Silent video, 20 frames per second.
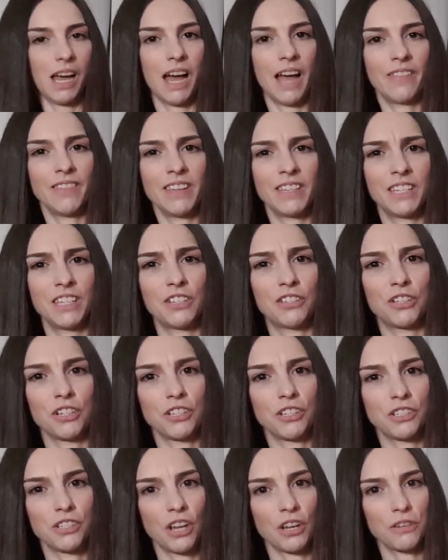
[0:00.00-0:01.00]
and this is
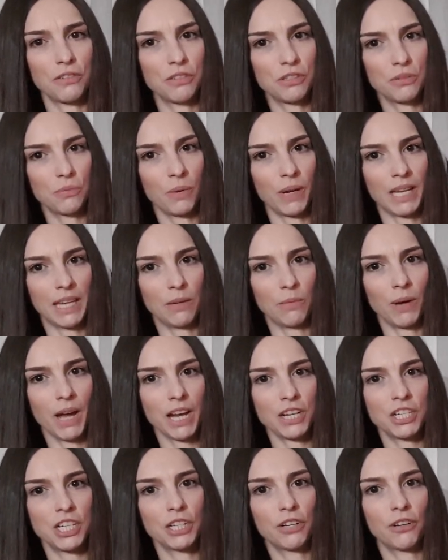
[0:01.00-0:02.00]
just so sweet. We
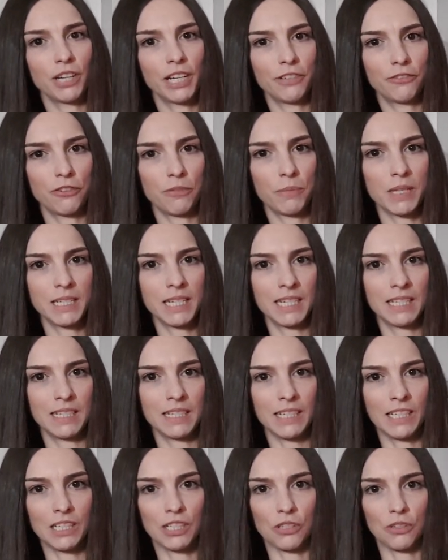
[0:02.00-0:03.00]
actually got it from the
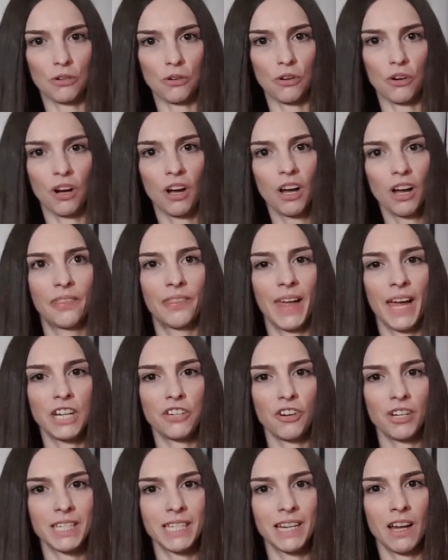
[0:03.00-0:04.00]
Disney store. Their
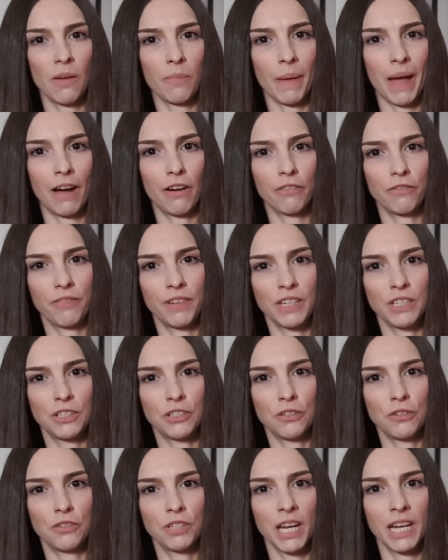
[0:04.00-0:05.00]
dressing up outfits
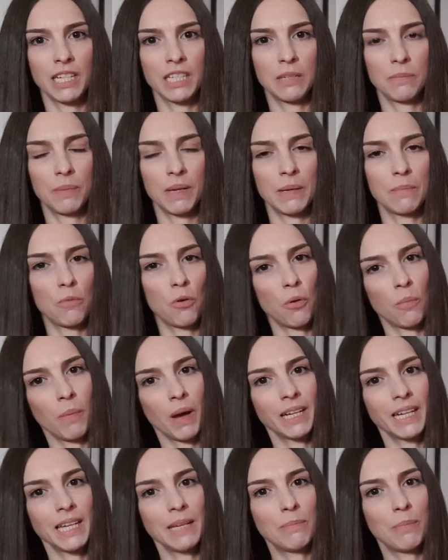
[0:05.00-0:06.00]
do tend to be more
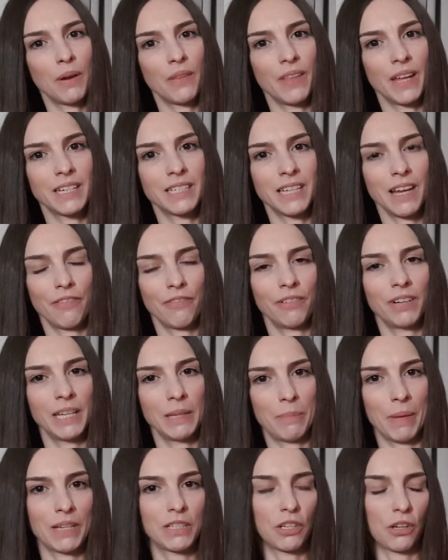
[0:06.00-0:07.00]
money, but they're definitely
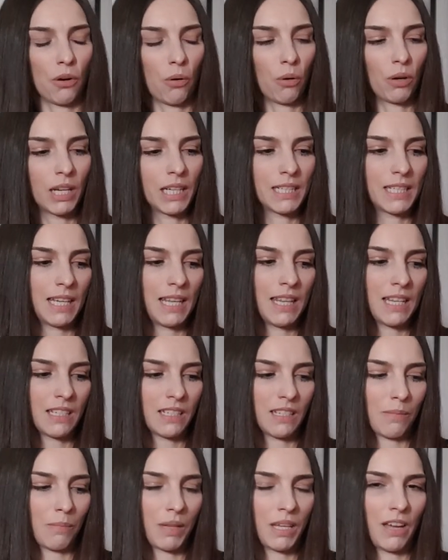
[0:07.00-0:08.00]
better quality than
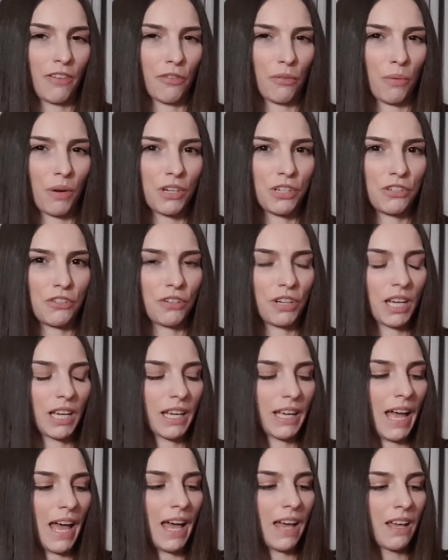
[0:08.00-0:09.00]
some of the other ones you can
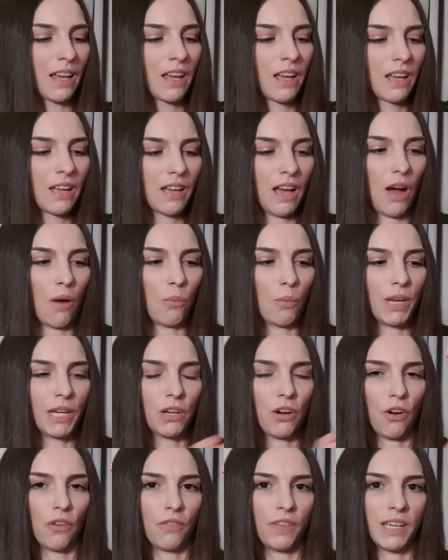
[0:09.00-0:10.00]
get. And we
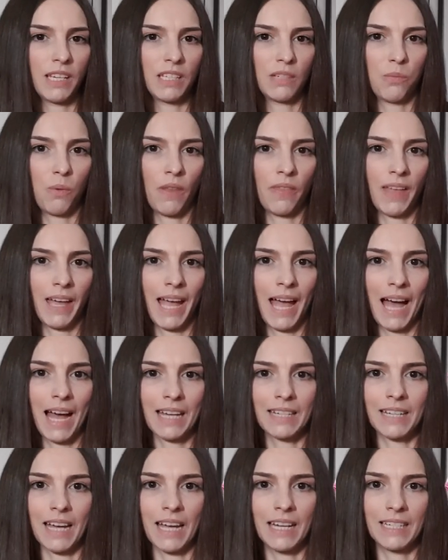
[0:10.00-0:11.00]
got this when they
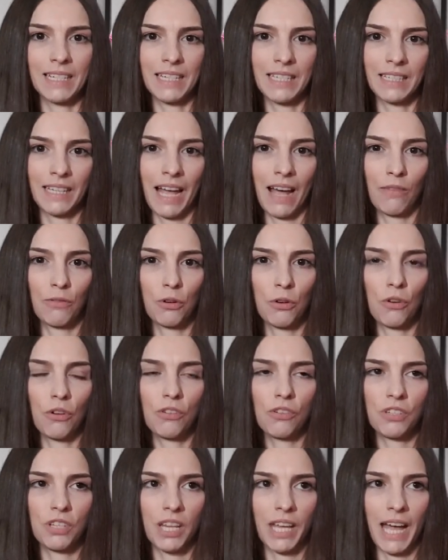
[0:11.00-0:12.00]
had a discount
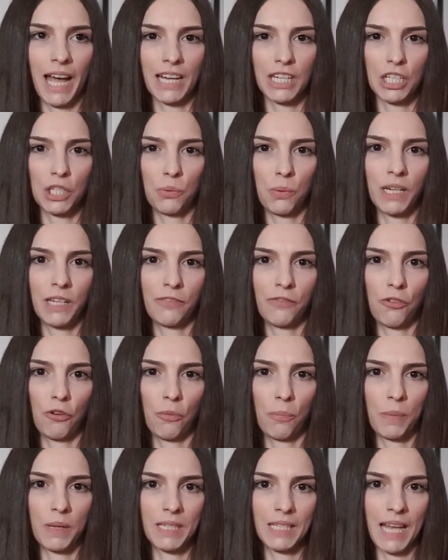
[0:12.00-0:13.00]
on, so they had a
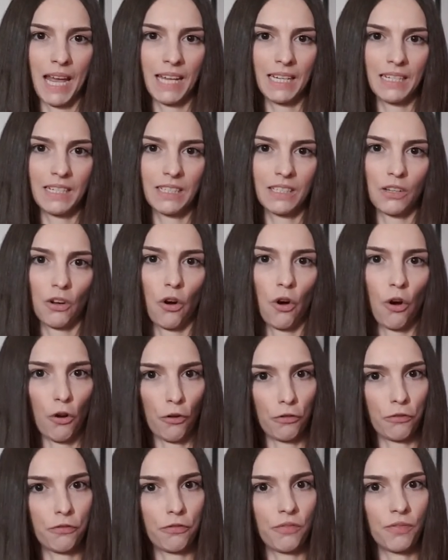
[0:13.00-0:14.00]
24%
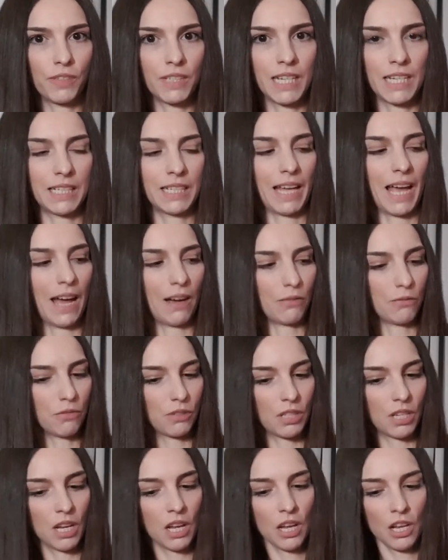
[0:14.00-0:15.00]
off
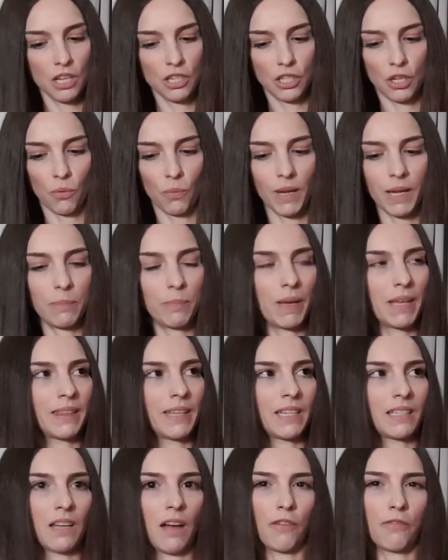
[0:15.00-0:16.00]
discount. So we picked
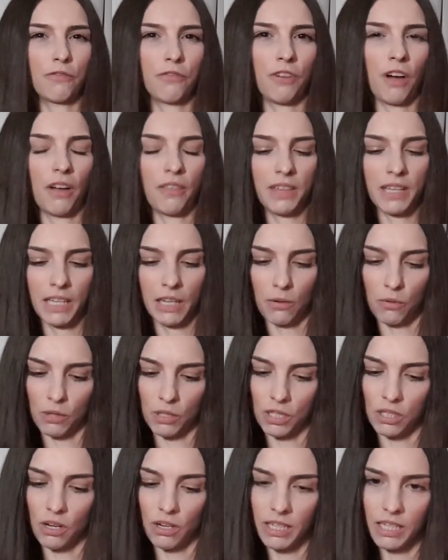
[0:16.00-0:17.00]
this up for, I think it
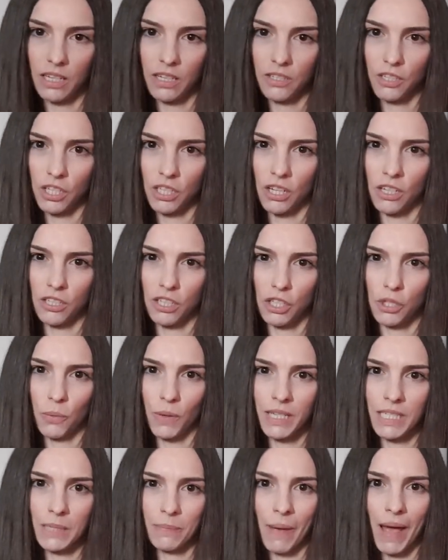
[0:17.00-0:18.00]
was nine, just under
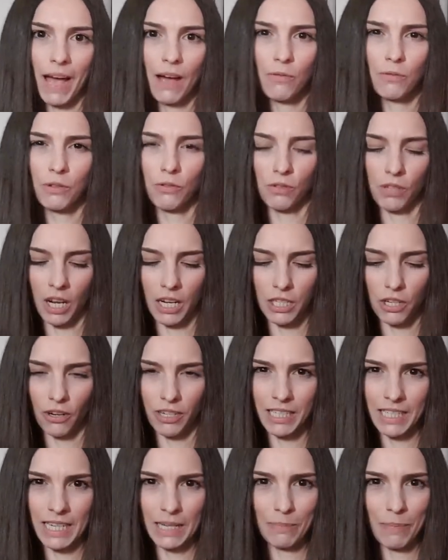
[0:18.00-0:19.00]
£20, it was like
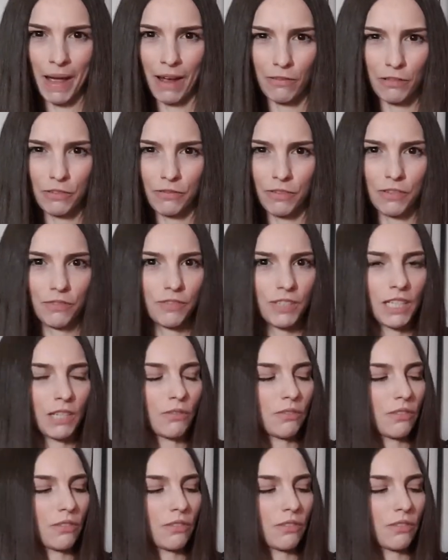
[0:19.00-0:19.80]
£19.50 or